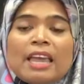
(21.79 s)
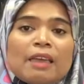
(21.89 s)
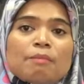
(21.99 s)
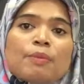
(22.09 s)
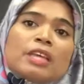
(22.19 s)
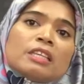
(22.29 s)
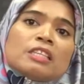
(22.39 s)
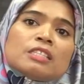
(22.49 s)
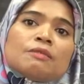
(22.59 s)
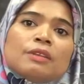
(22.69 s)
and being in
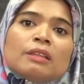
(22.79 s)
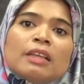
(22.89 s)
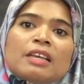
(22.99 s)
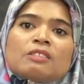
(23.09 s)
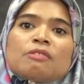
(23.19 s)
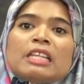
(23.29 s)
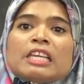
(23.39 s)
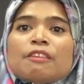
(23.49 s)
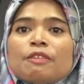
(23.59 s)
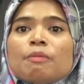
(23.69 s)
this field has really
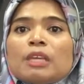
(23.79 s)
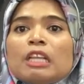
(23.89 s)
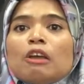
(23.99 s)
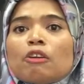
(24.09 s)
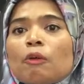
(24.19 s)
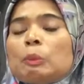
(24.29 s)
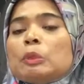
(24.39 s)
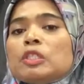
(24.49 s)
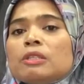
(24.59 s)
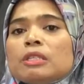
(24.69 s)
given me a lot of
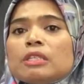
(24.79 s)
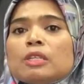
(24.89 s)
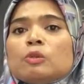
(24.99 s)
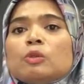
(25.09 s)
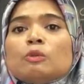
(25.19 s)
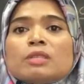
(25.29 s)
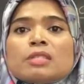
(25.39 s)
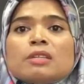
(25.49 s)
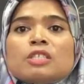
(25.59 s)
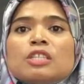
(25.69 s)
opportunity to do
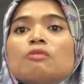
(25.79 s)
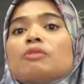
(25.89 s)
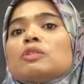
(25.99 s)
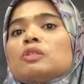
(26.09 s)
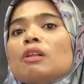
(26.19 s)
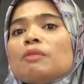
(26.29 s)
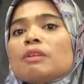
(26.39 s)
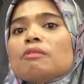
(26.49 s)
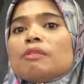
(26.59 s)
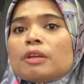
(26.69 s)
research in
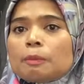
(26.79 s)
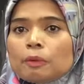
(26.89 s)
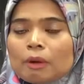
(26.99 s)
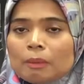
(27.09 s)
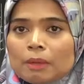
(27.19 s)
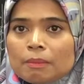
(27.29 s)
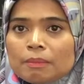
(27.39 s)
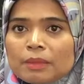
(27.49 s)
solving real problems.